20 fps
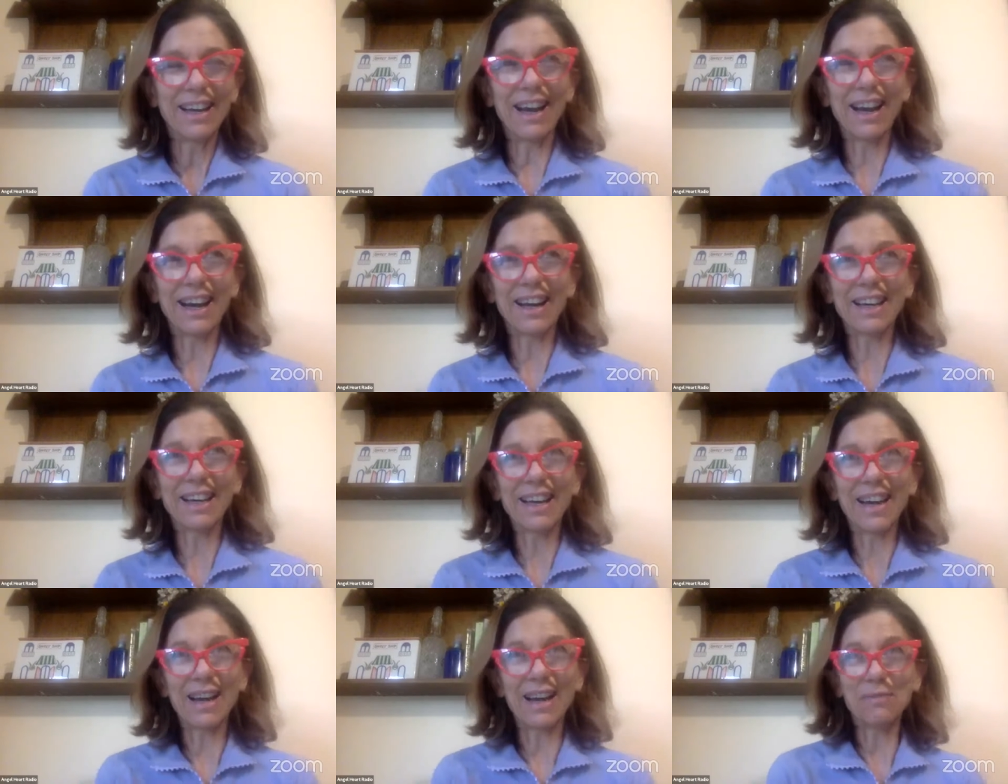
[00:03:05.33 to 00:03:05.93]

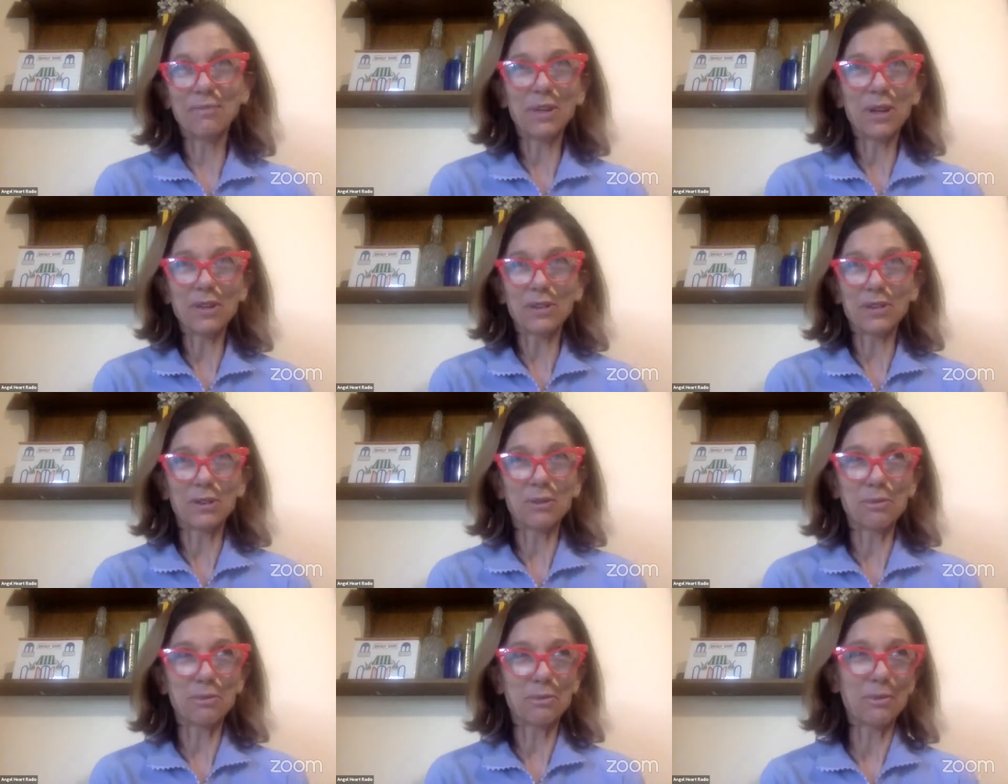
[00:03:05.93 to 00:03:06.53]
I'm not
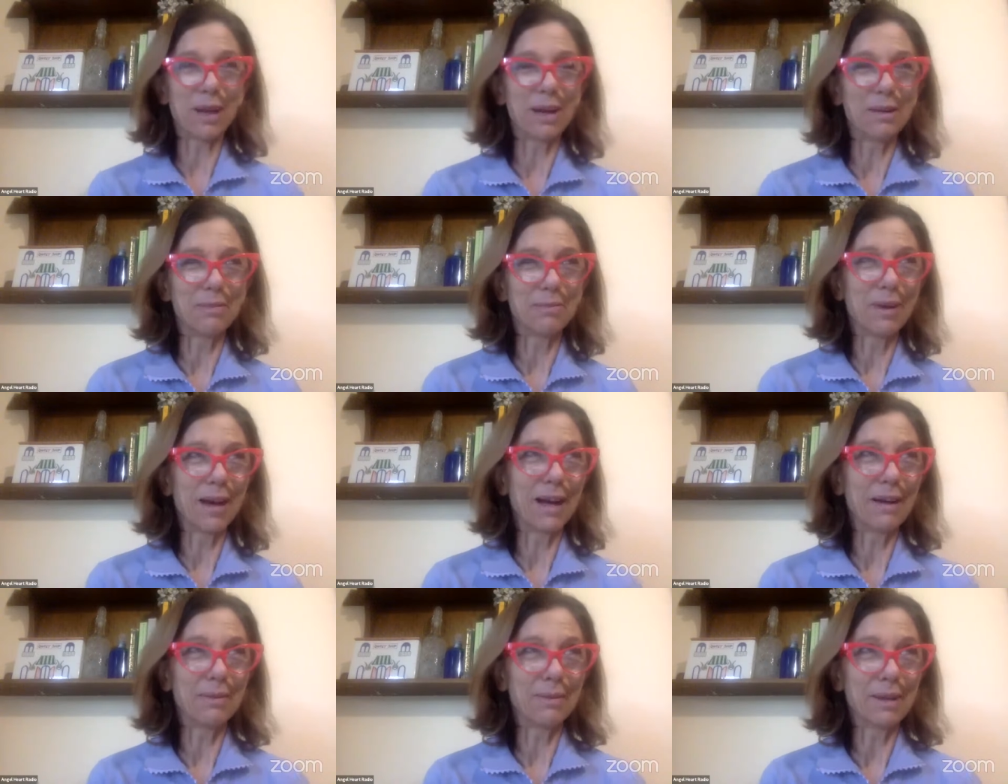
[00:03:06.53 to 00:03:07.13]
so
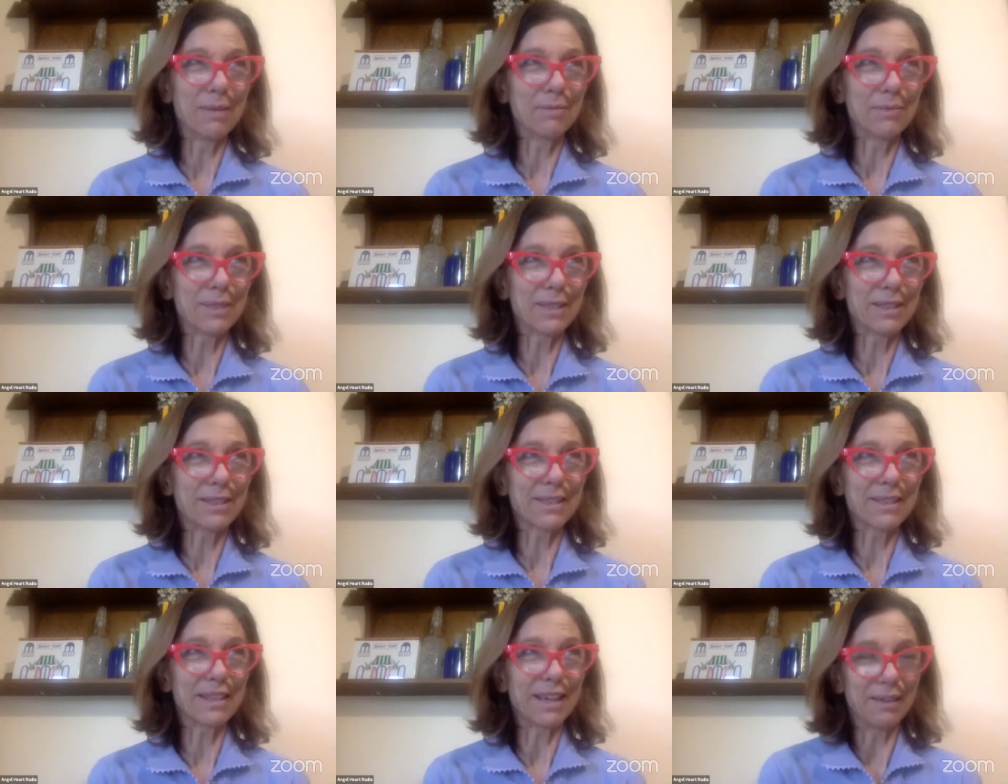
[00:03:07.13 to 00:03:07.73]

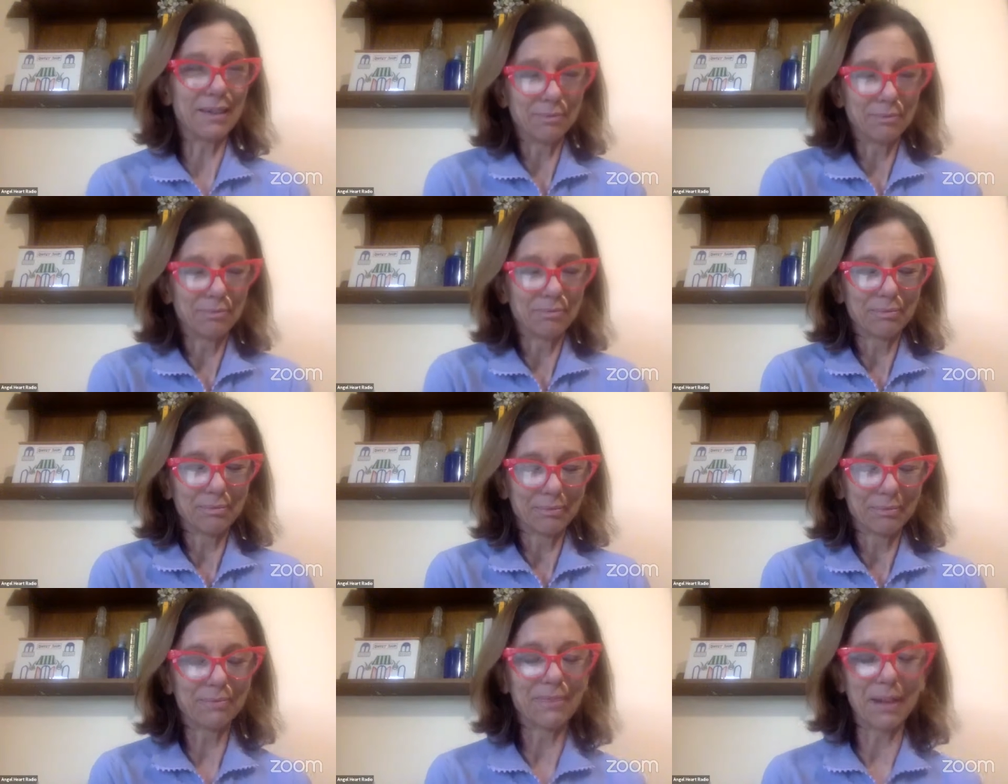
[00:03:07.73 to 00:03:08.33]

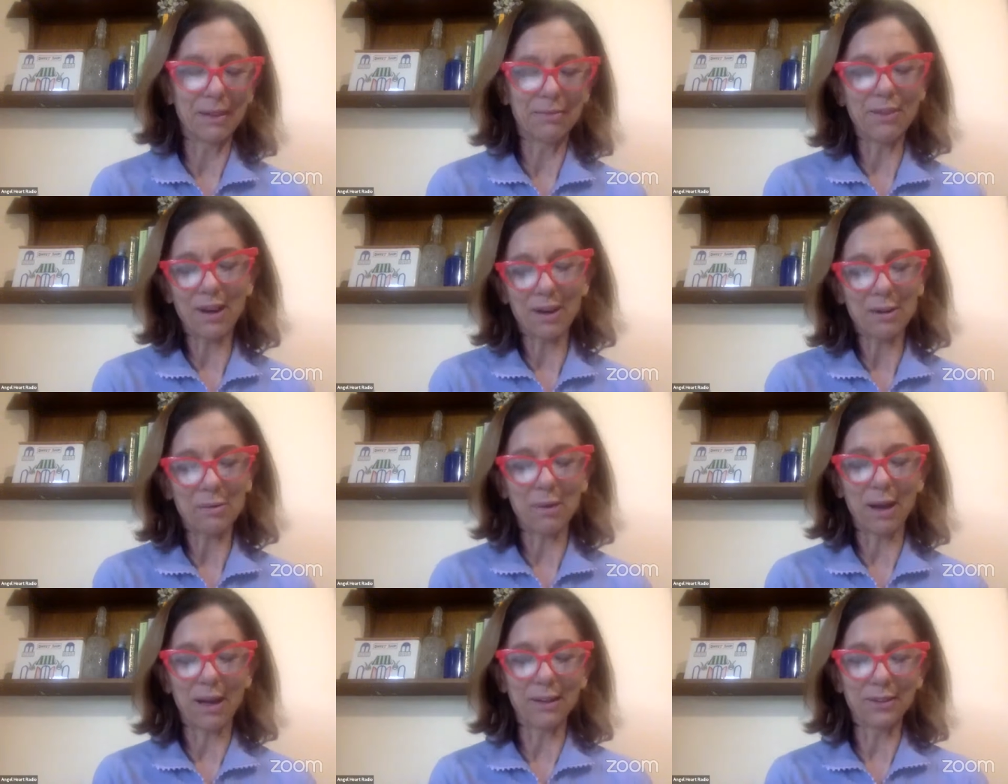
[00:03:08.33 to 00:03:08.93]
I'm
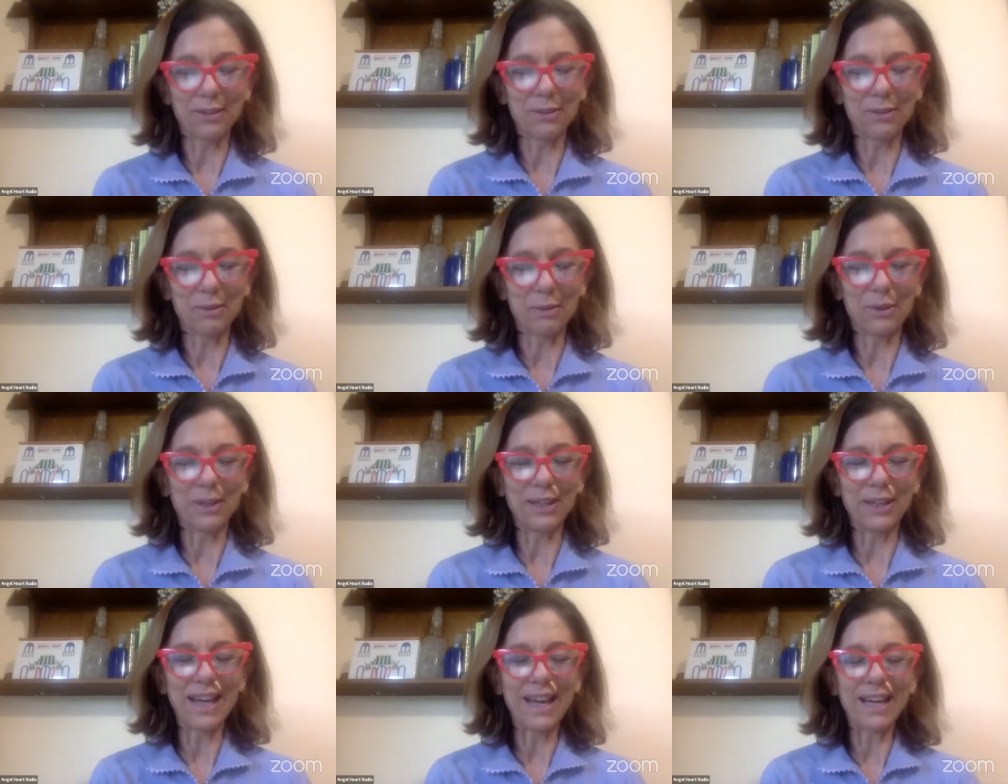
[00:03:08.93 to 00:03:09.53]
very well, don't
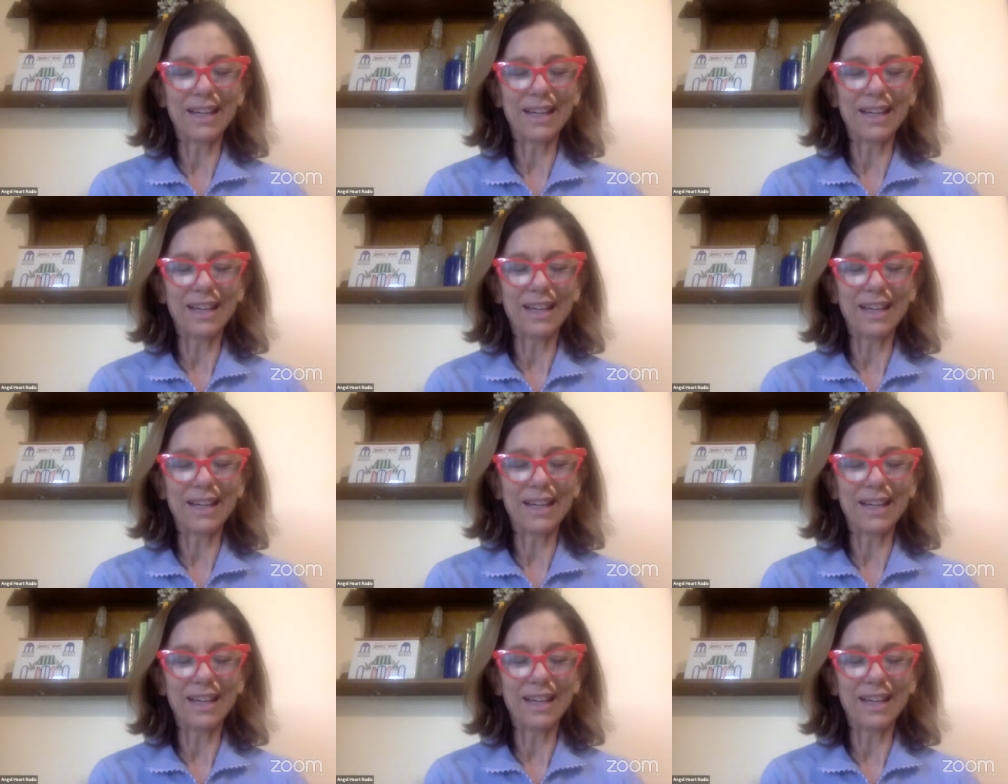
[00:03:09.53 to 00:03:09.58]
worry.